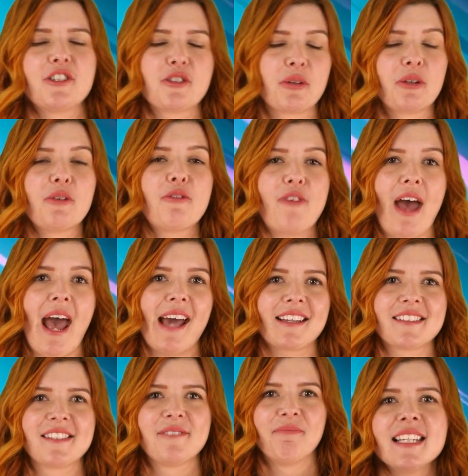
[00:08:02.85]
True
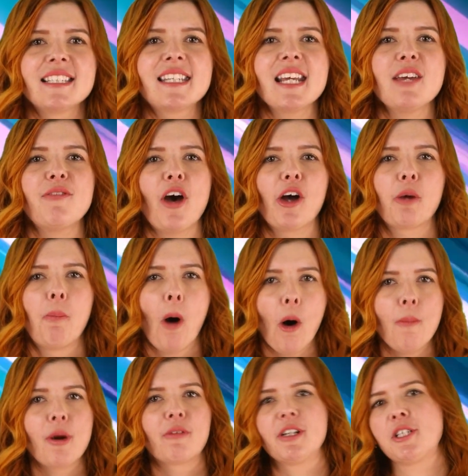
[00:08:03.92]
facts. Steve
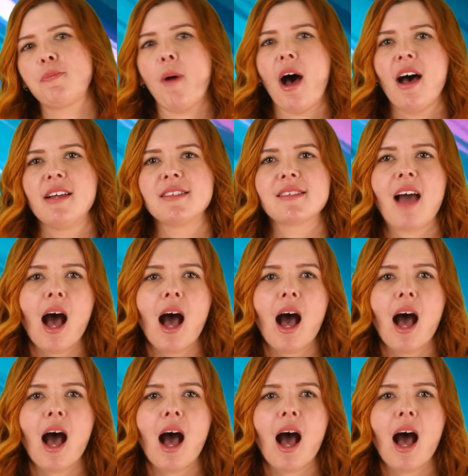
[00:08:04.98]
Akpoma responds,